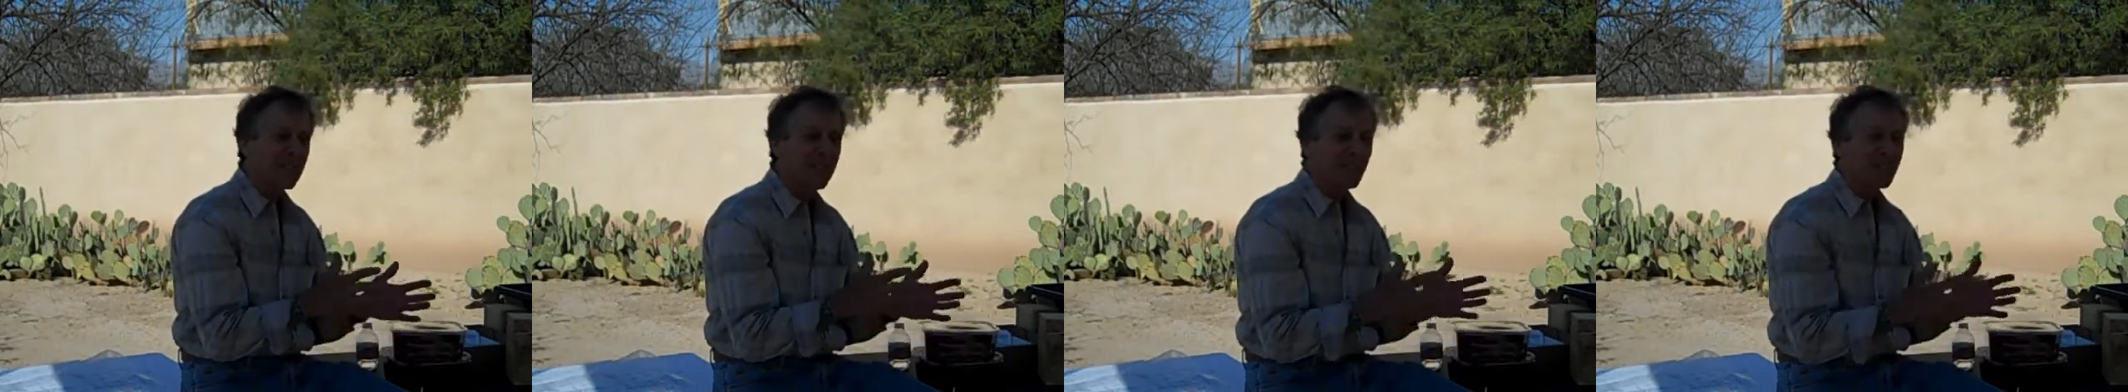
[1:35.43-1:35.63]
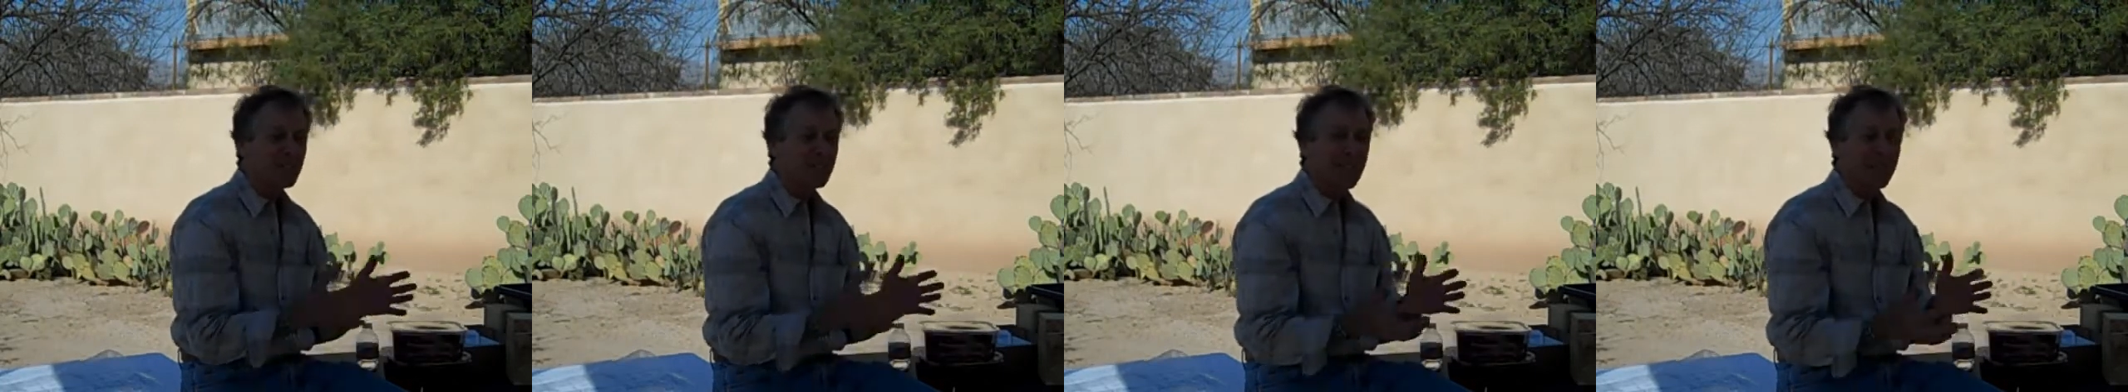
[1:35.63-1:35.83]

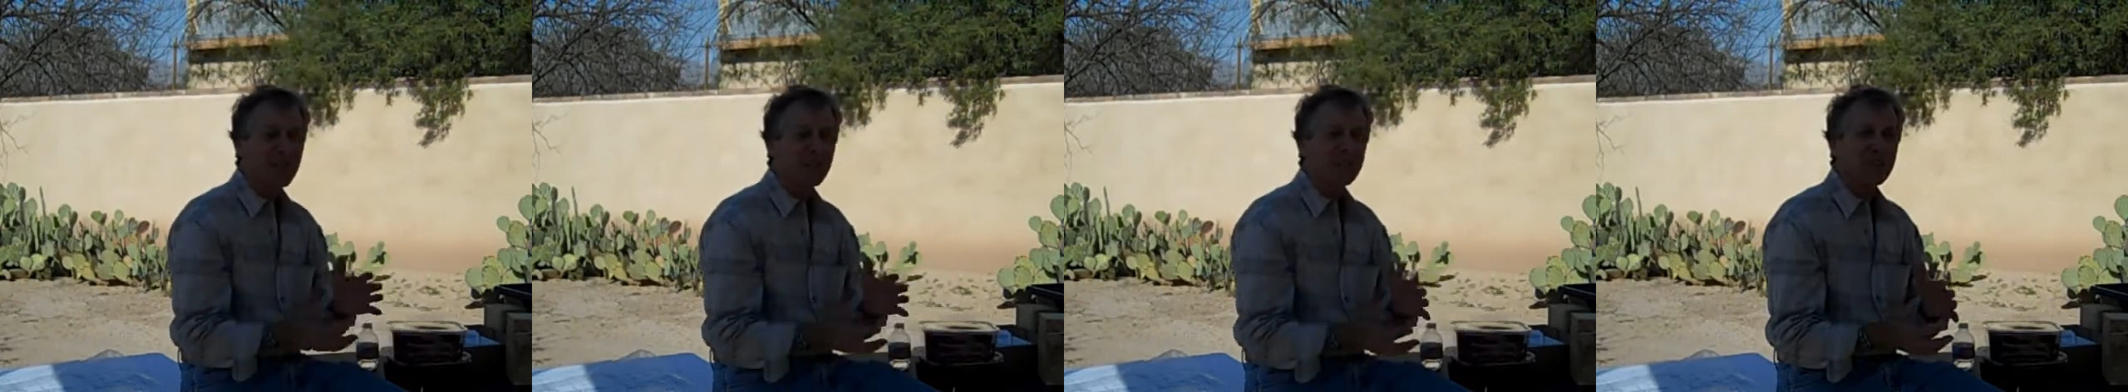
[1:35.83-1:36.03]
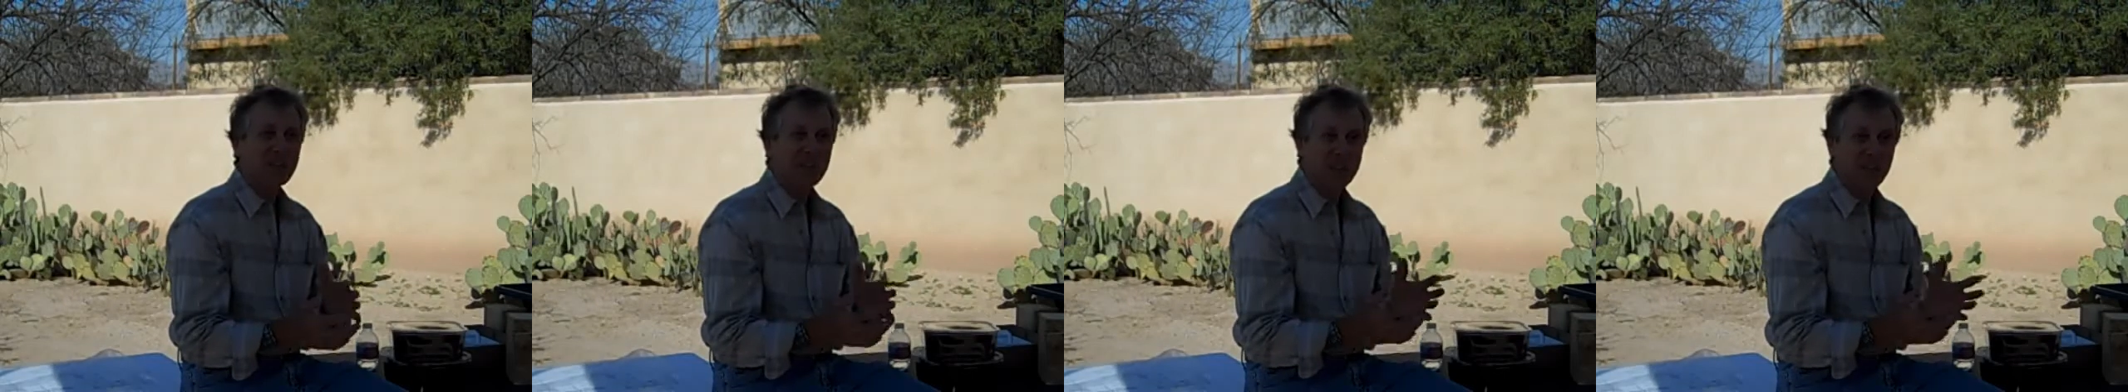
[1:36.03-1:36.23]
I was
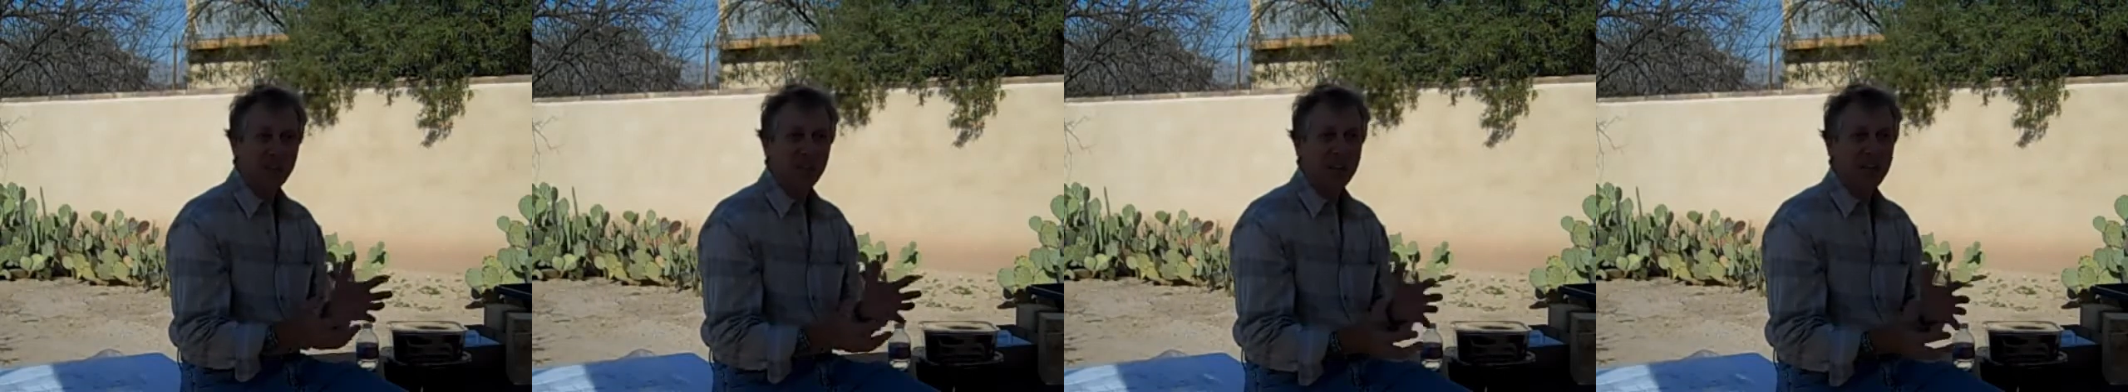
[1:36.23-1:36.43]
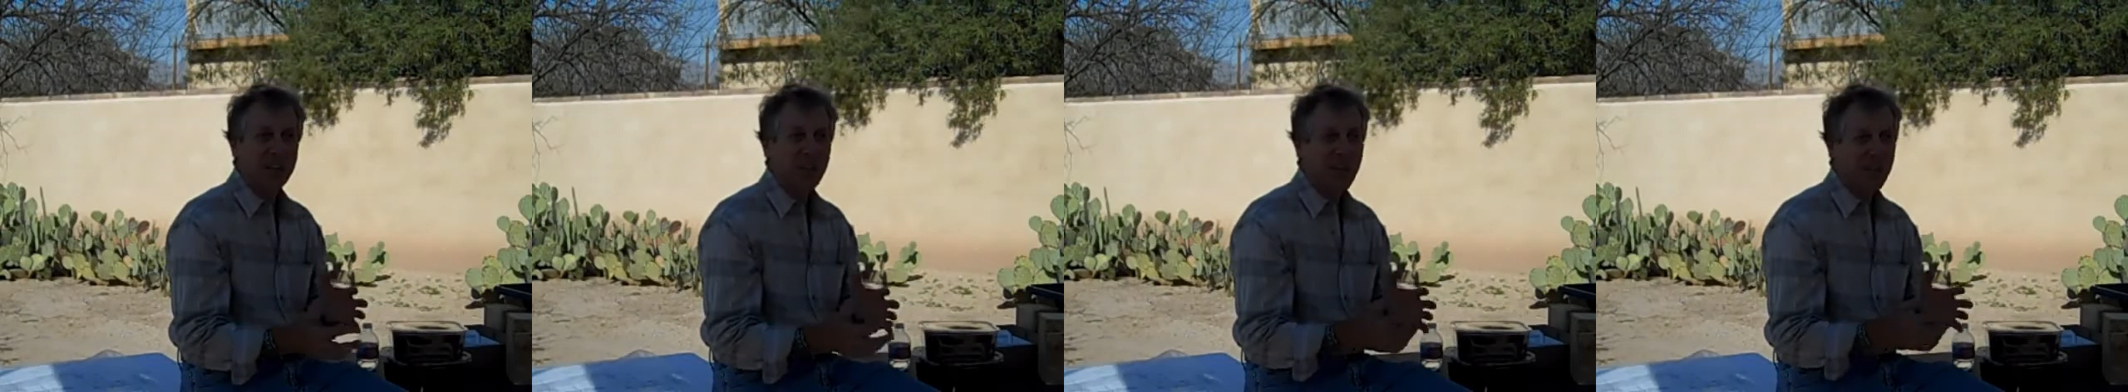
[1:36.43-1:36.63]
able to
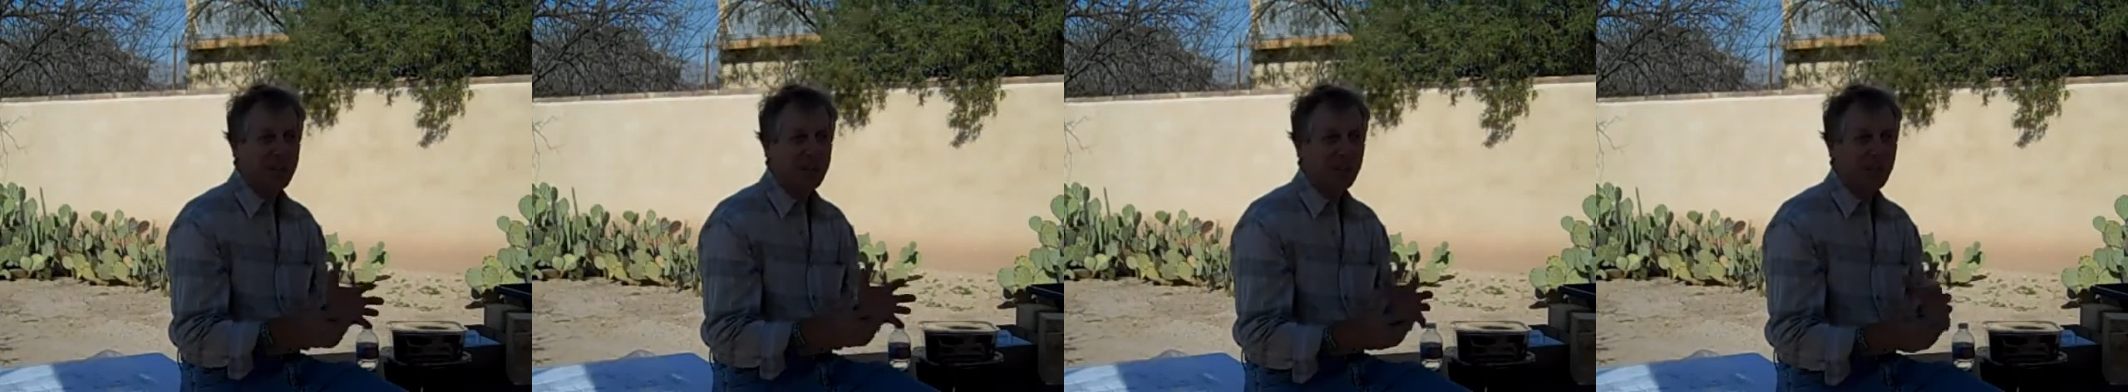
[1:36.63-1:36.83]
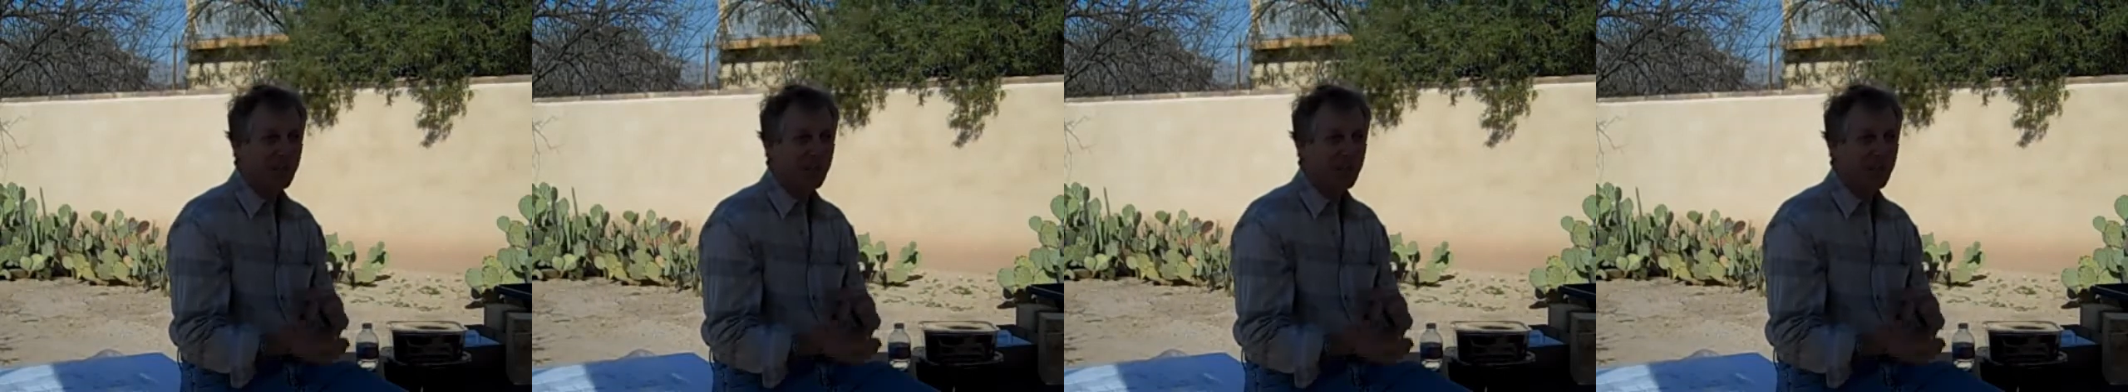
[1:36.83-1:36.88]
trade off